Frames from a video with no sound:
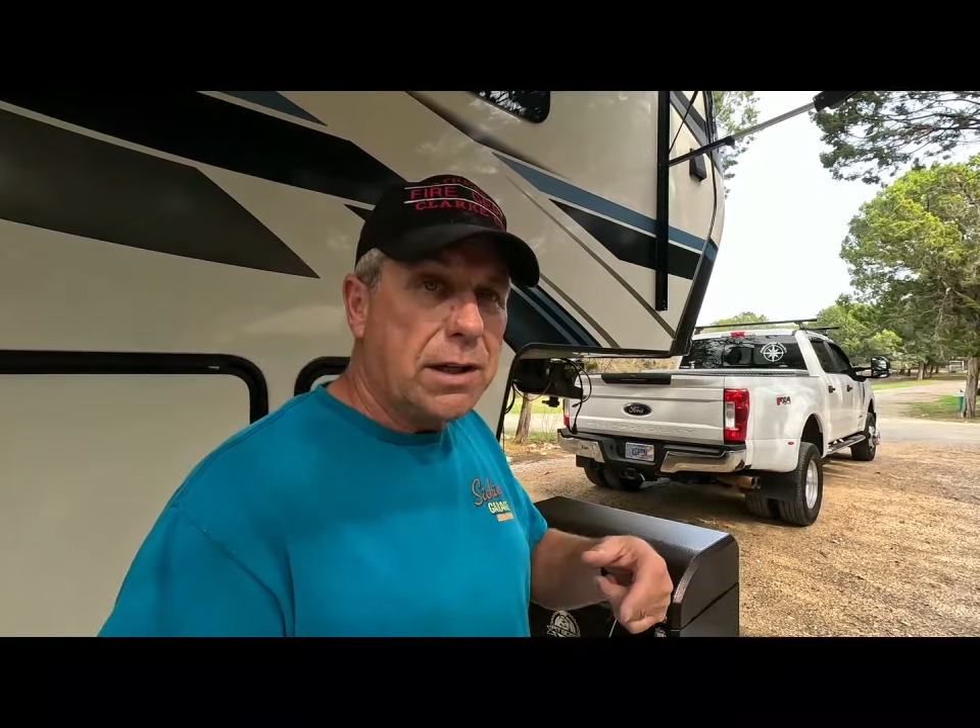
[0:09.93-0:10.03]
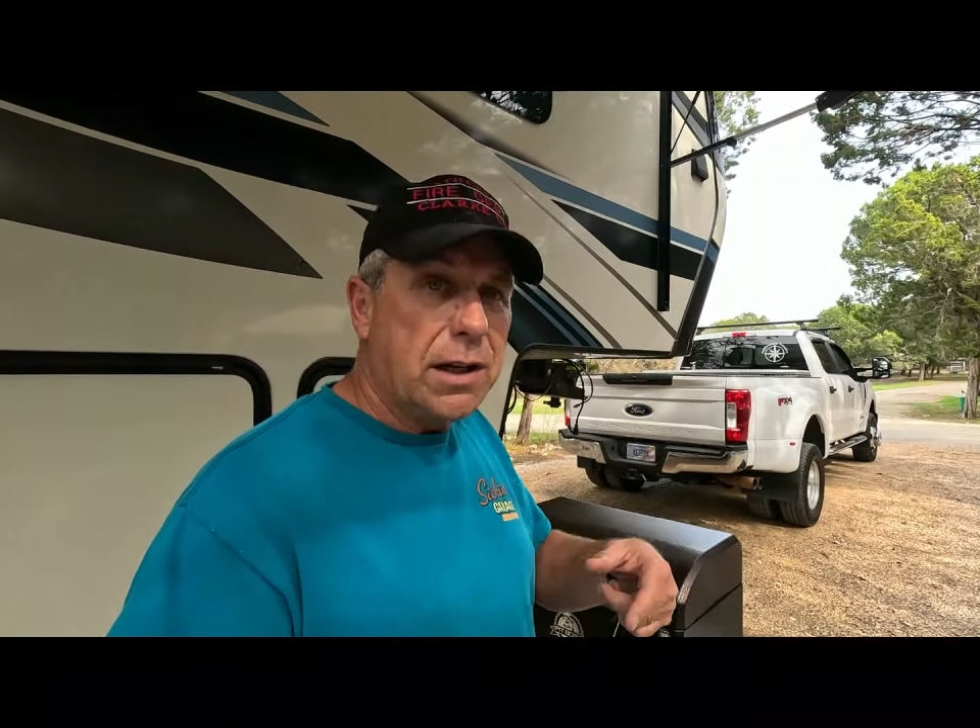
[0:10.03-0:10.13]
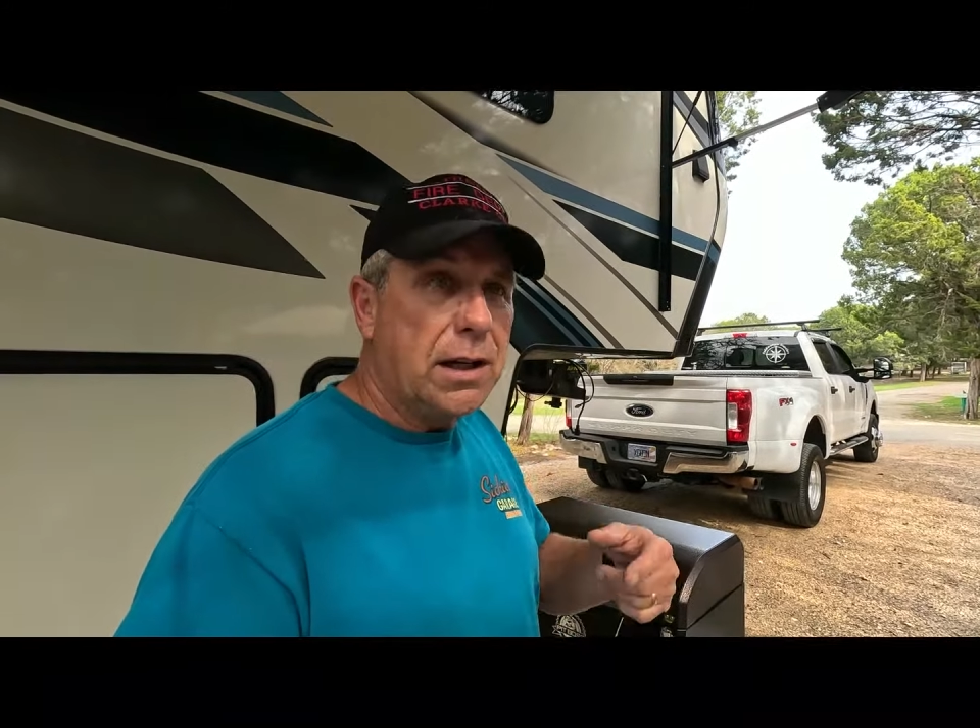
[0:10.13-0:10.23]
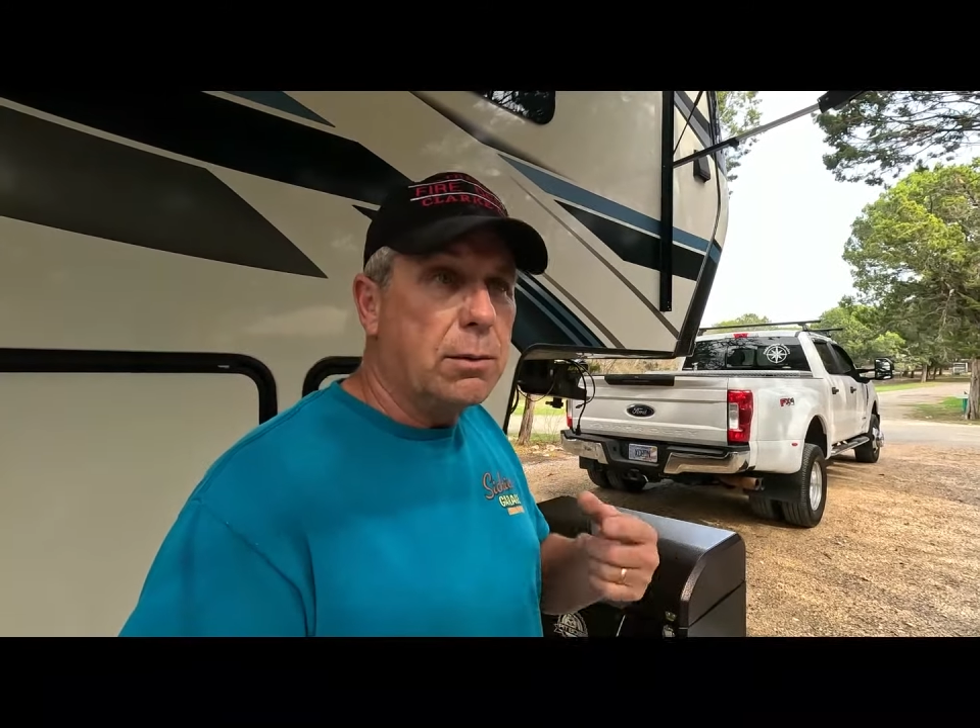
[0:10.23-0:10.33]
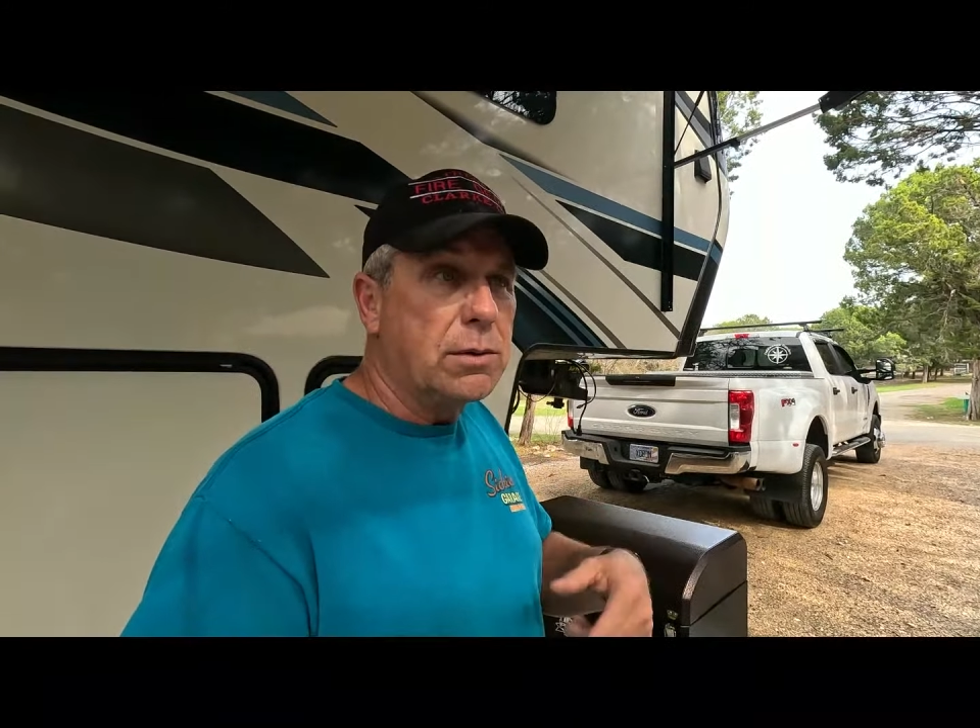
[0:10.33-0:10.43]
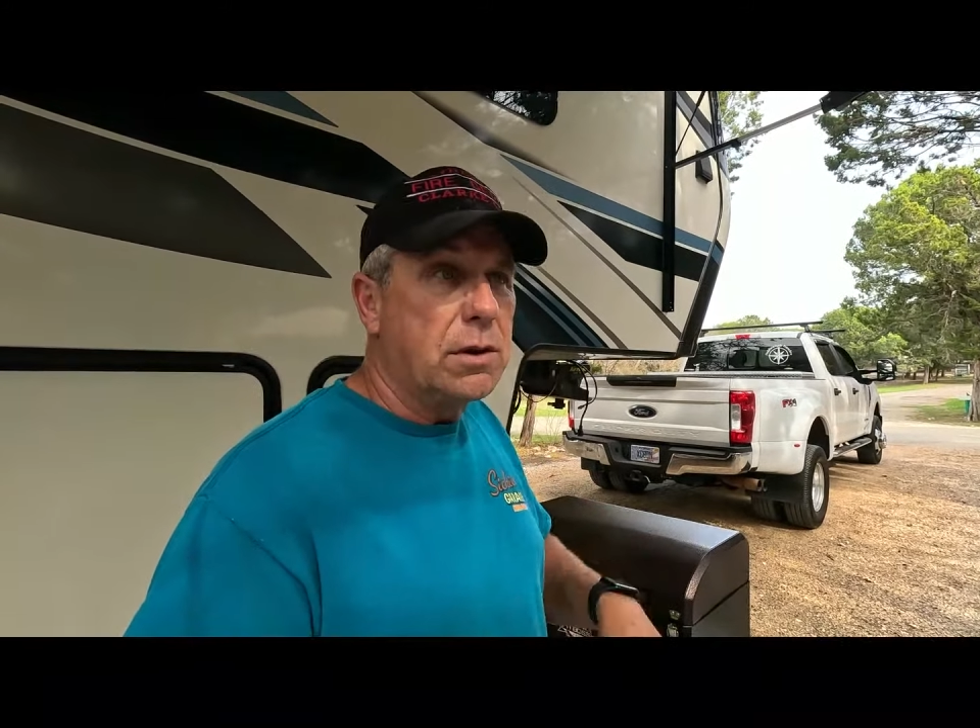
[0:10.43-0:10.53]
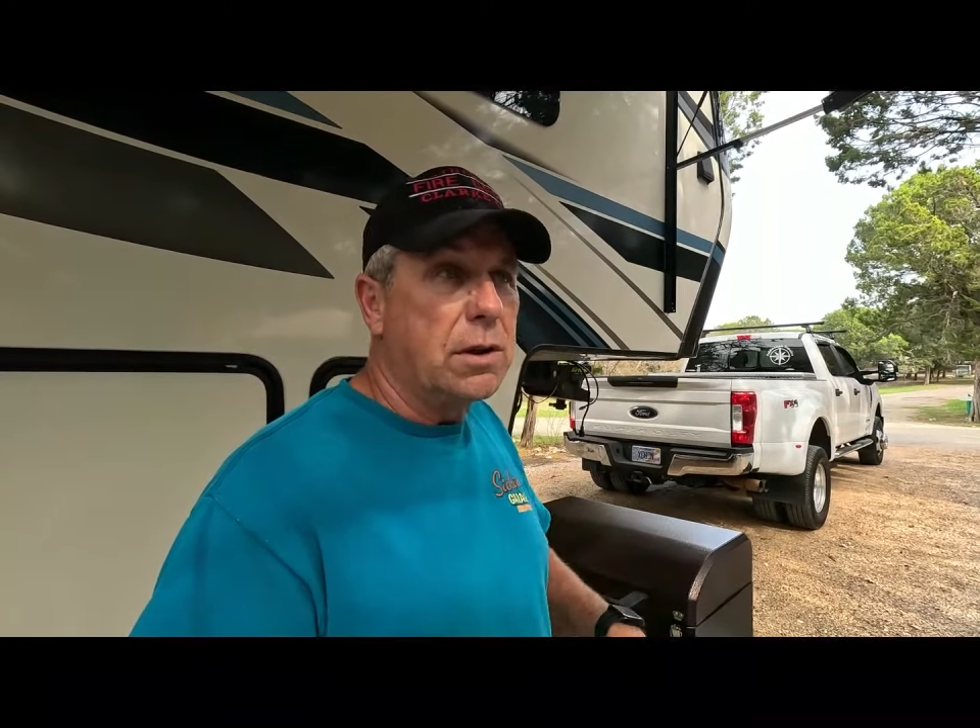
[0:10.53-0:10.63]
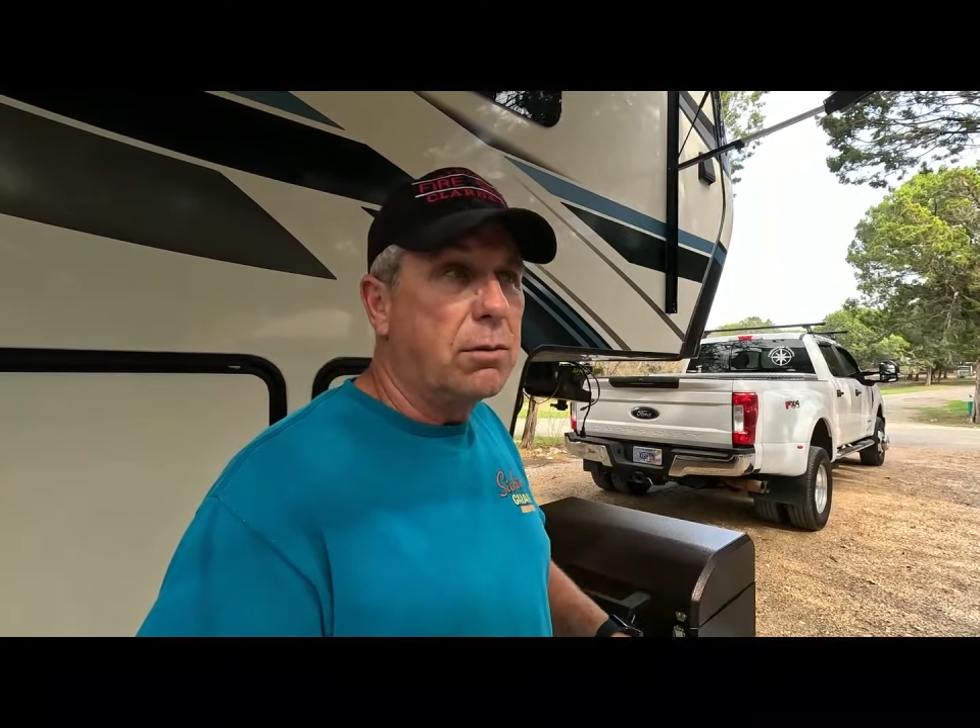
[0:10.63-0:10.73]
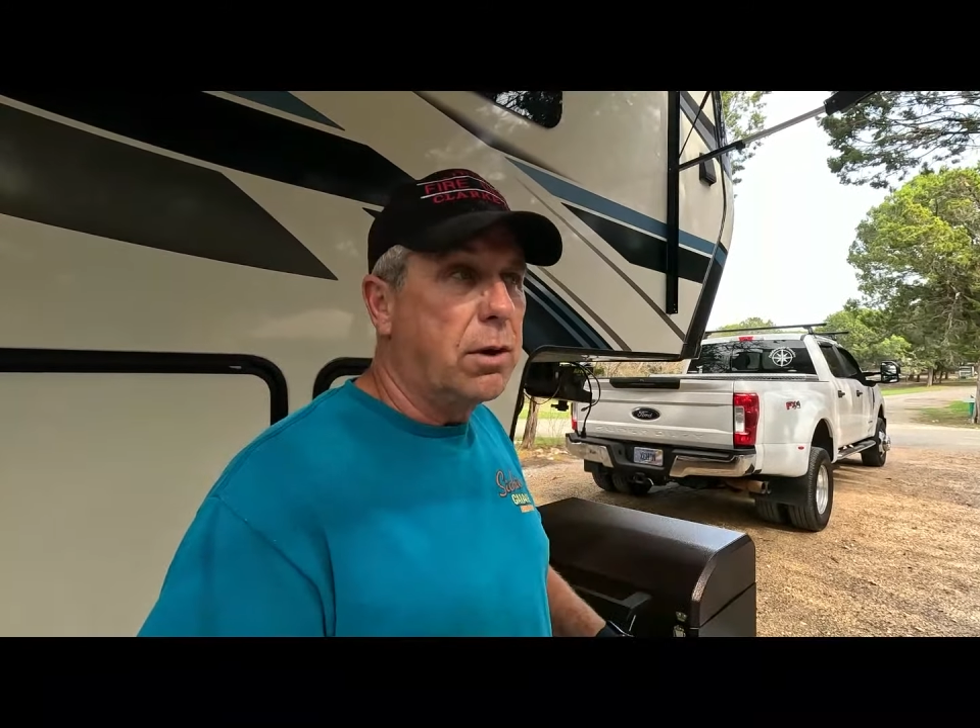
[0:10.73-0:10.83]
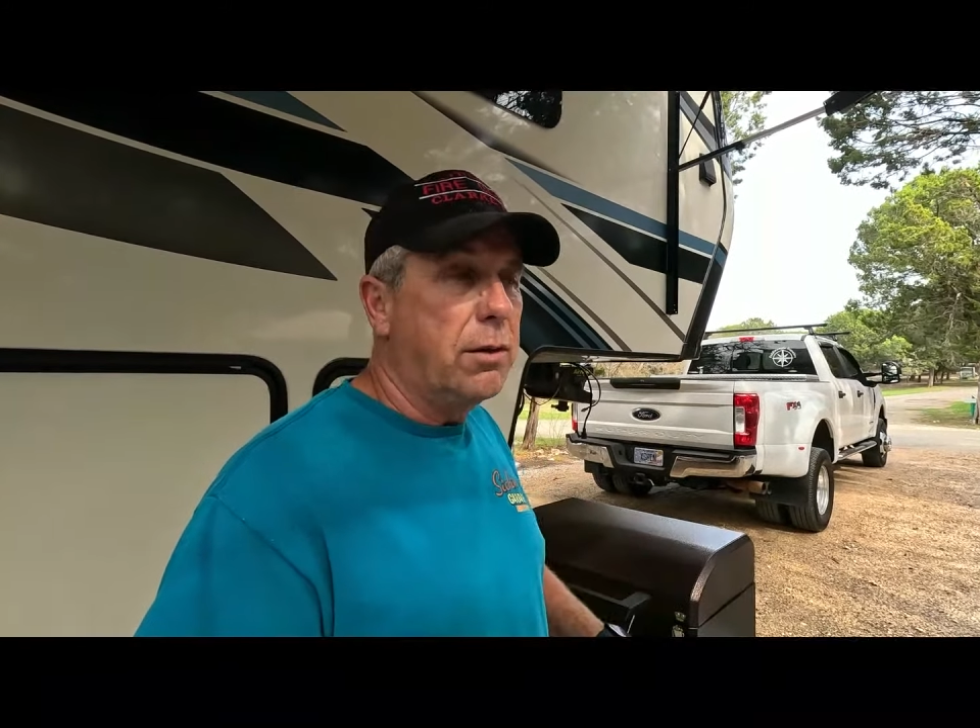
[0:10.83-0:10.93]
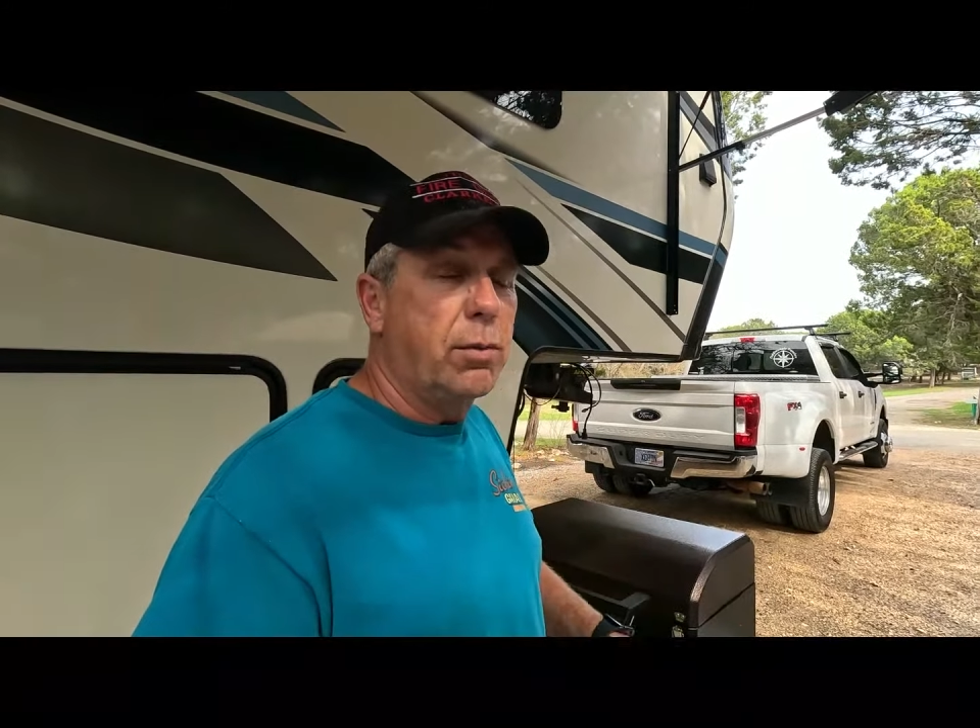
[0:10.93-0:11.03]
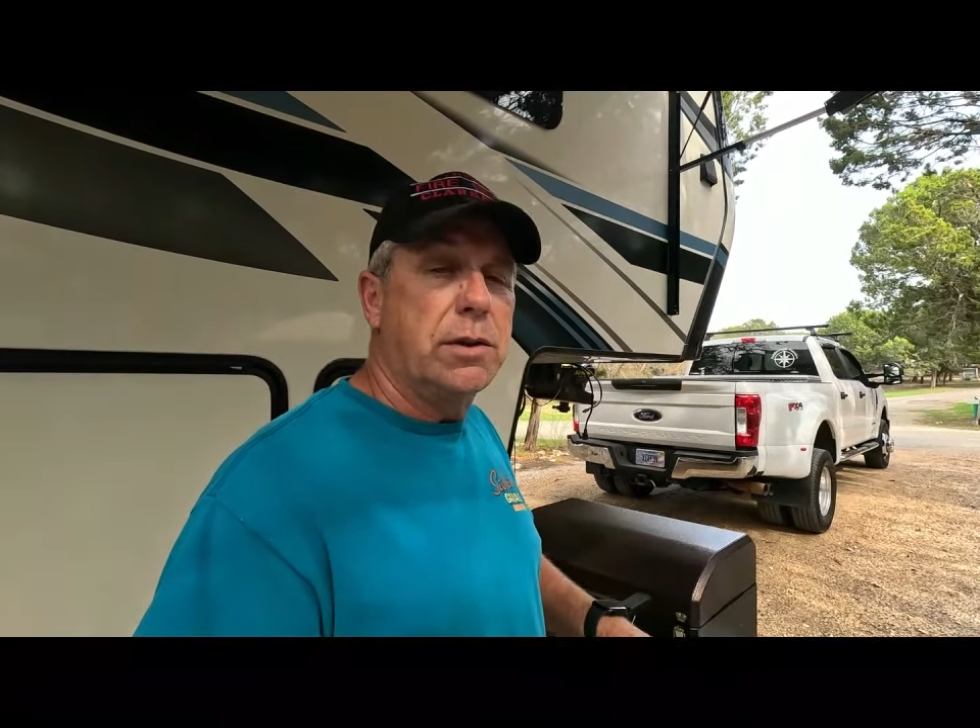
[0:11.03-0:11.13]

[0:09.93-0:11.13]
to get here was a little rough,